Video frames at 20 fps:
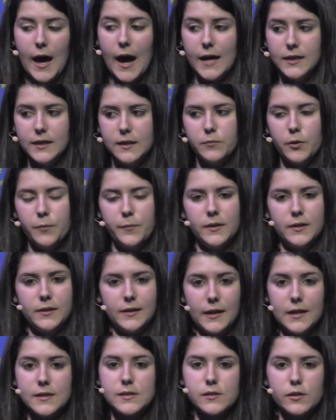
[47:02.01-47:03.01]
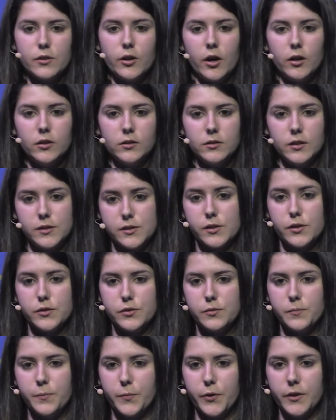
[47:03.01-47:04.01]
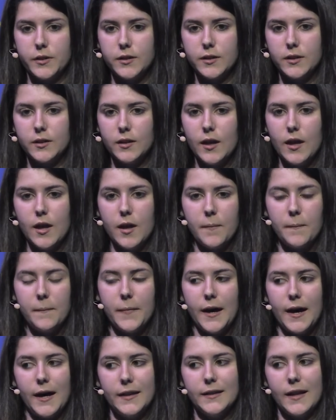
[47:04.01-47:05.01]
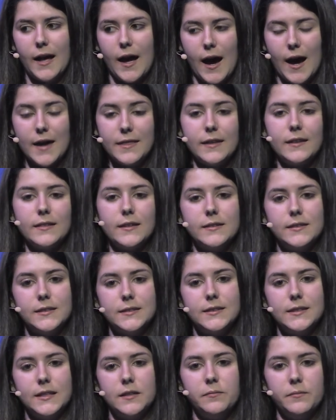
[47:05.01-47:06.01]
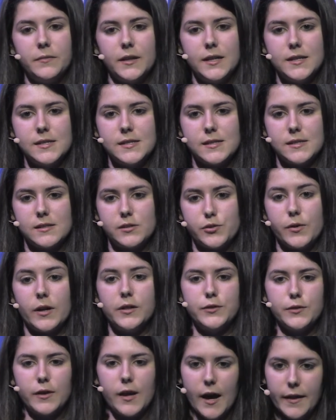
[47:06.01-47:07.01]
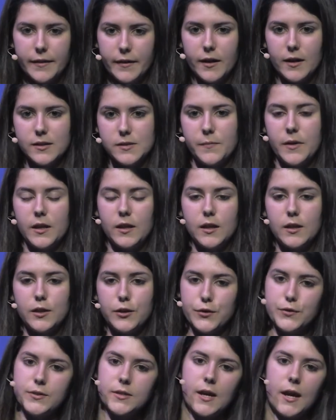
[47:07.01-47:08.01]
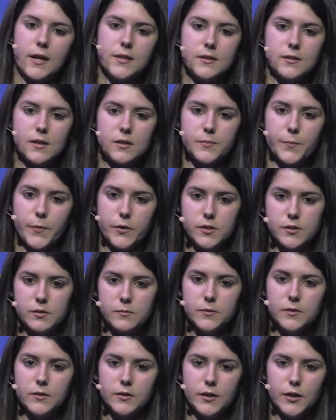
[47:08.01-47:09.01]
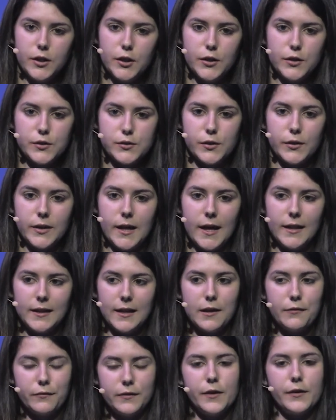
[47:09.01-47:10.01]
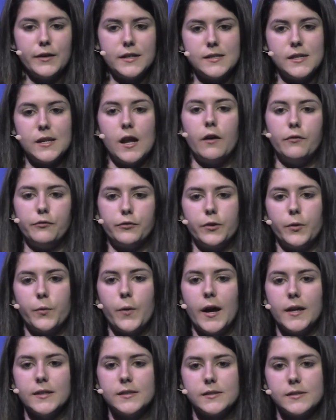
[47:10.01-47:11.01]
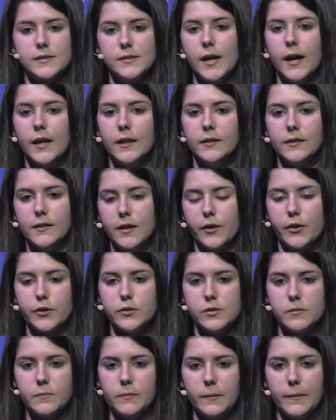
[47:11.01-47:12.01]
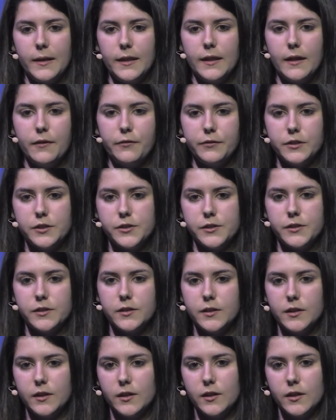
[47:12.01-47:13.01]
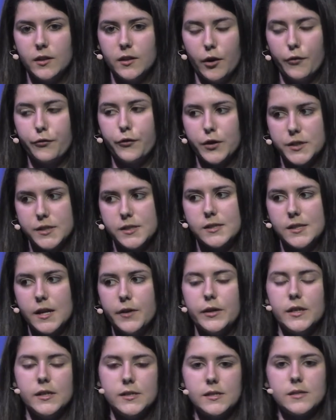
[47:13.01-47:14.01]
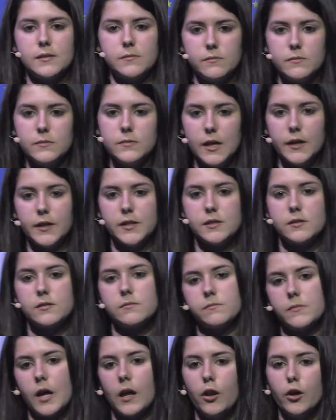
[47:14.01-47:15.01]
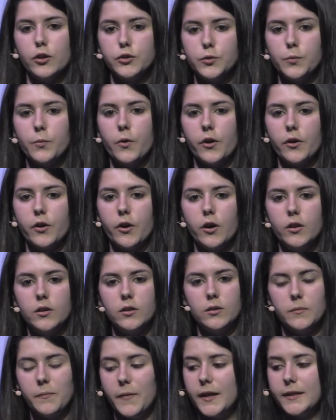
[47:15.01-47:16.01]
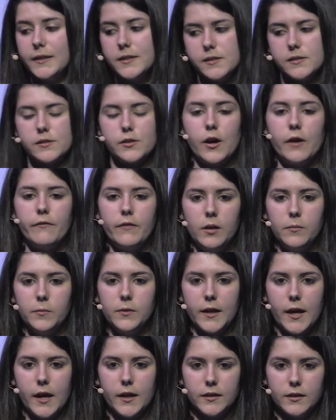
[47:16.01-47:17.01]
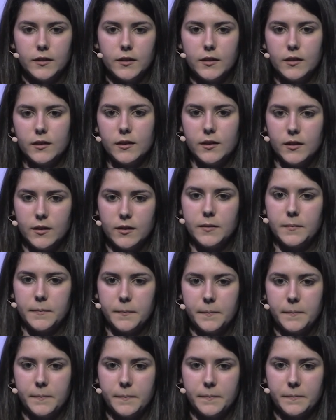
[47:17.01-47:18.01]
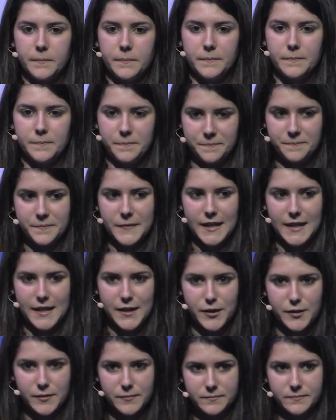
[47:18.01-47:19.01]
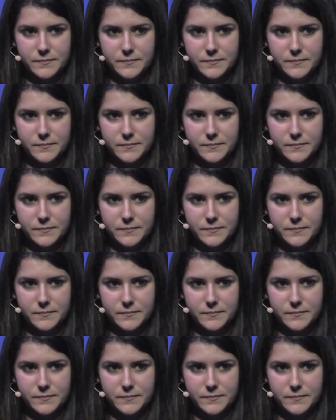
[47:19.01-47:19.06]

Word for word: At the moment, it's not. It's not supported. But I think that the team is trying to gather as many use cases as possible so that if there is enough requests, then they're going to implement that feature. Of course, there is, there is a lot to work on, but this is not available yet. Thank you. Thank you.